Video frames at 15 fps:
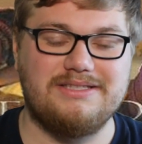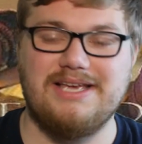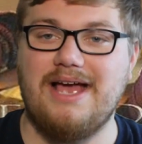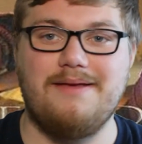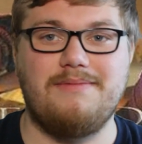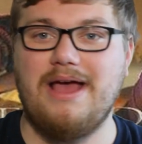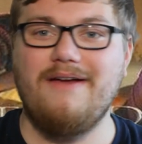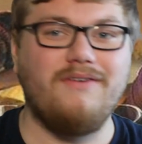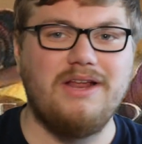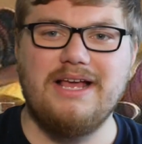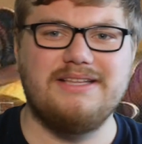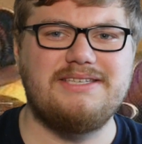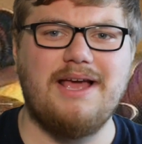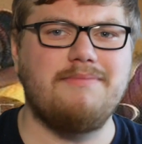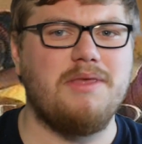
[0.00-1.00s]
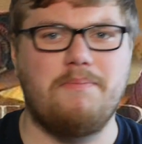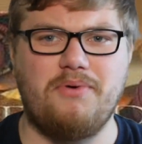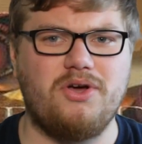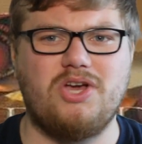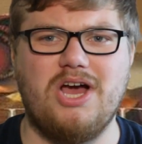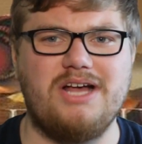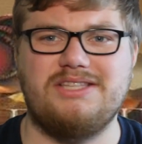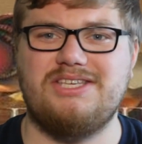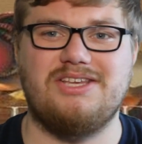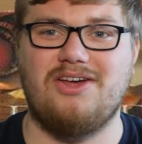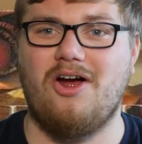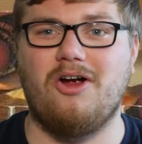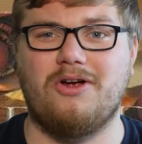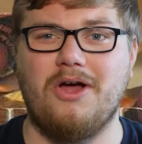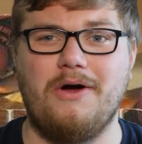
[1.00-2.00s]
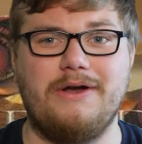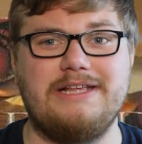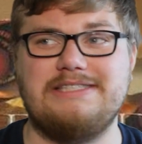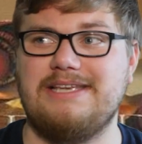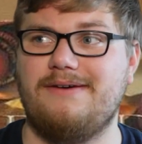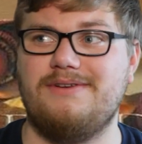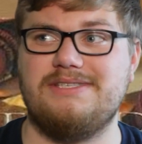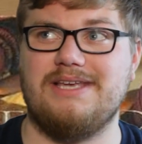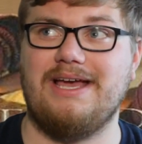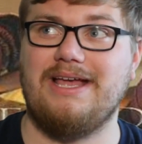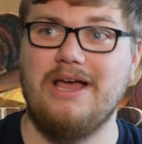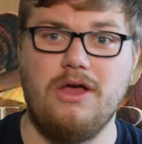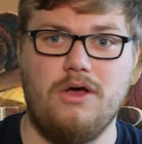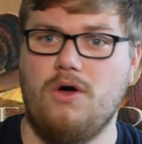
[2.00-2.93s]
anytime the book cut to the Harkonnens, I was like,